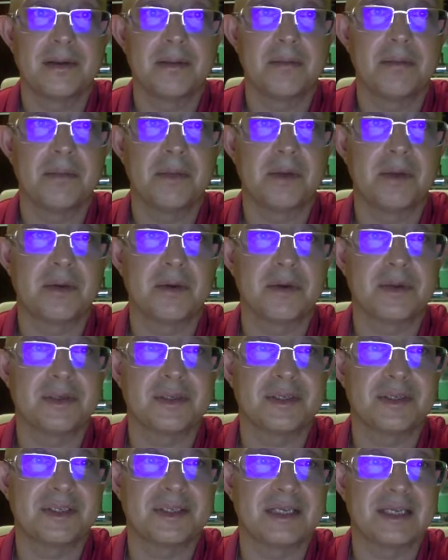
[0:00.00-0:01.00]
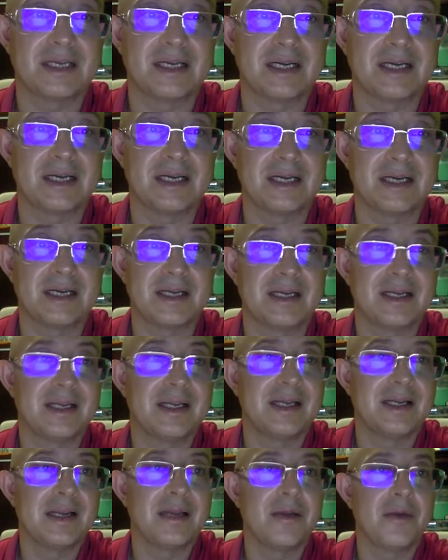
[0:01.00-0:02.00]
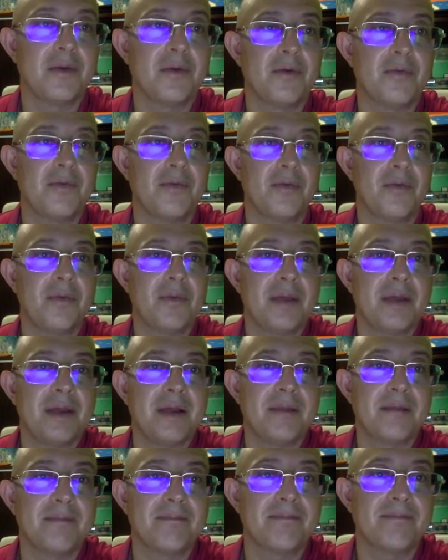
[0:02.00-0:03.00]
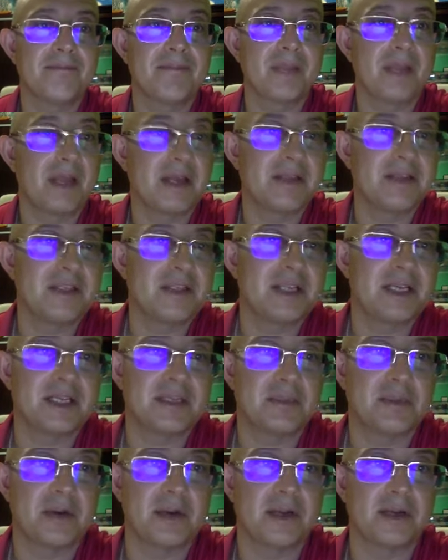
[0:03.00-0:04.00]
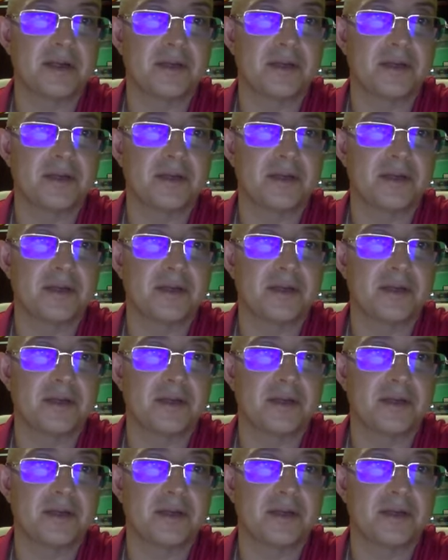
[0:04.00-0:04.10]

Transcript: Because, you know, for me, it's a test product.